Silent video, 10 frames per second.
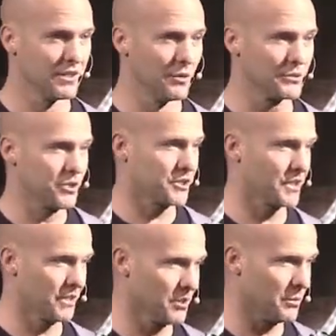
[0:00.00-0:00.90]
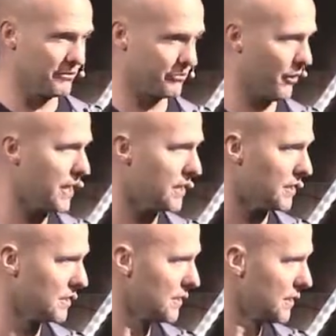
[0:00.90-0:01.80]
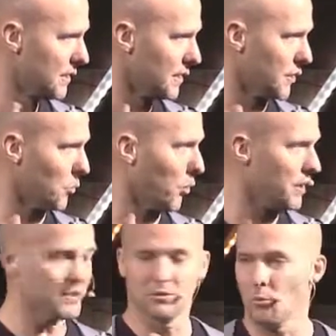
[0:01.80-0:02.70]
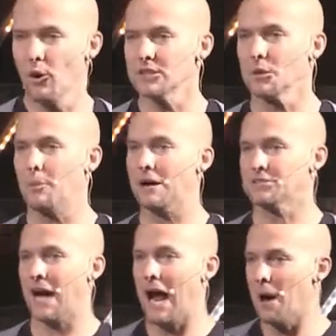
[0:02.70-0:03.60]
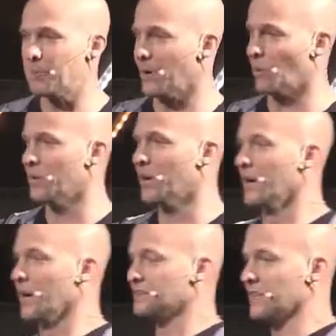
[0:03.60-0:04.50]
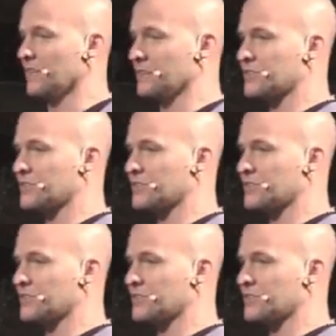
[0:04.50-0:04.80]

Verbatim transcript: We start to get a little bit afraid. Like what, what is about to happen? Are we, is, is this